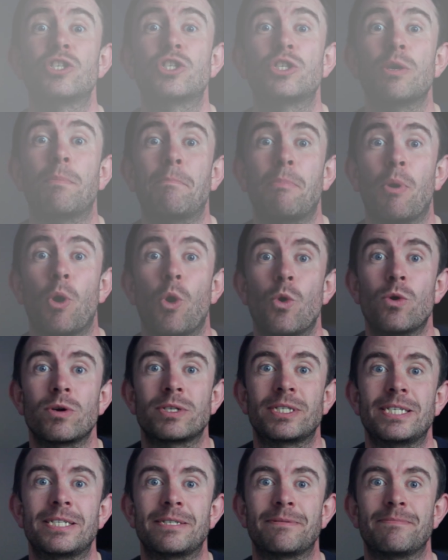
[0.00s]

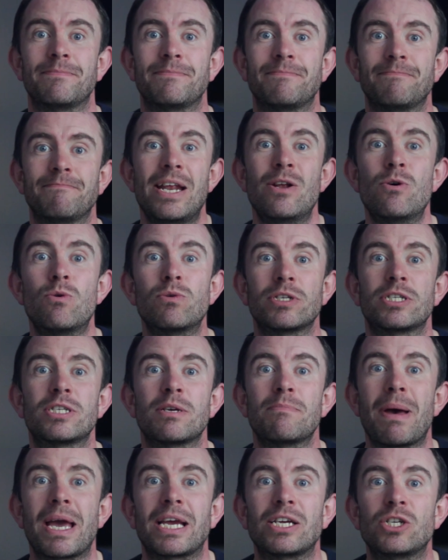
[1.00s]
supported? In order
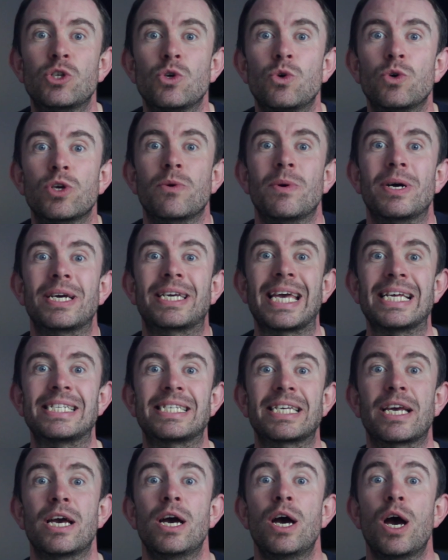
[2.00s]
to make sure you are
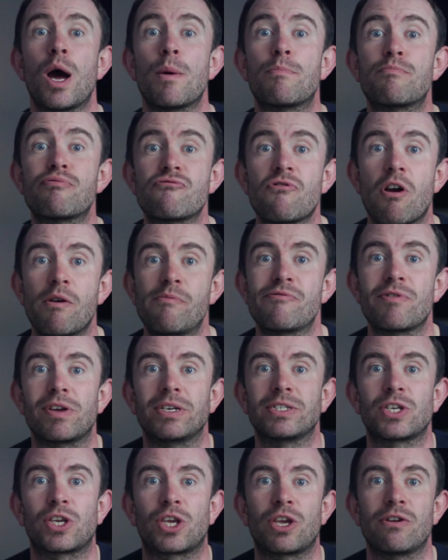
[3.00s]
getting
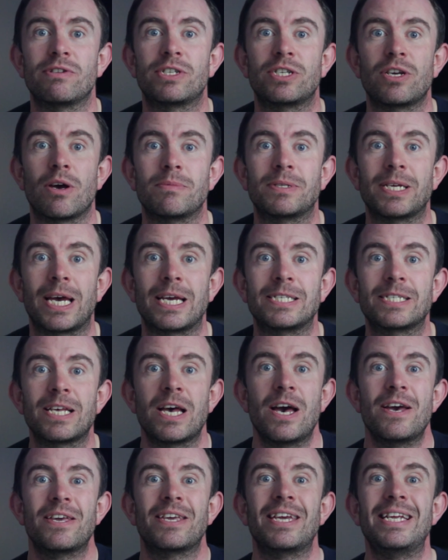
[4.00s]
appropriate security updates,
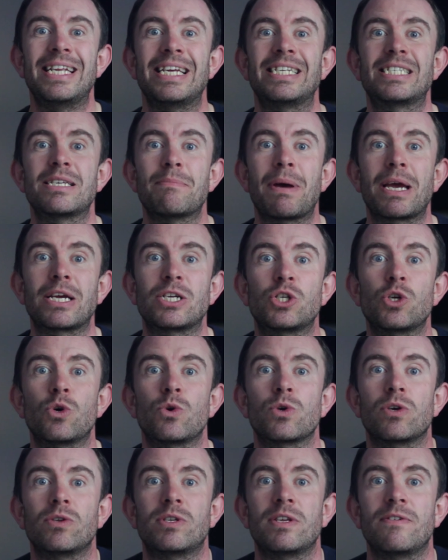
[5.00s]
you need to make
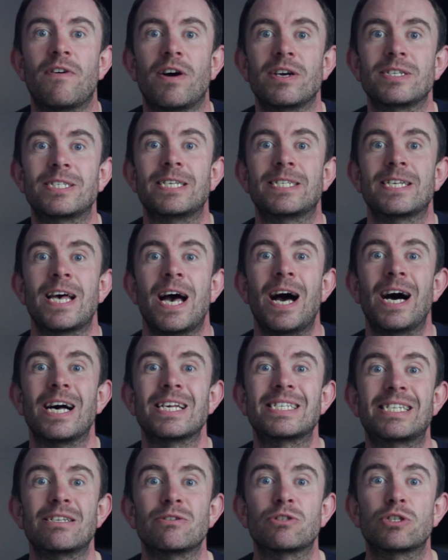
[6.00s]
sure your devices
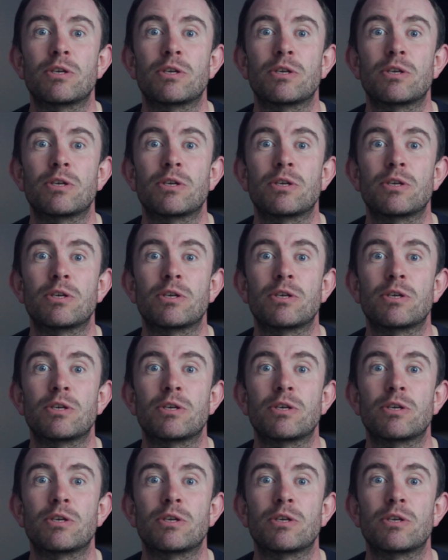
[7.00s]
are still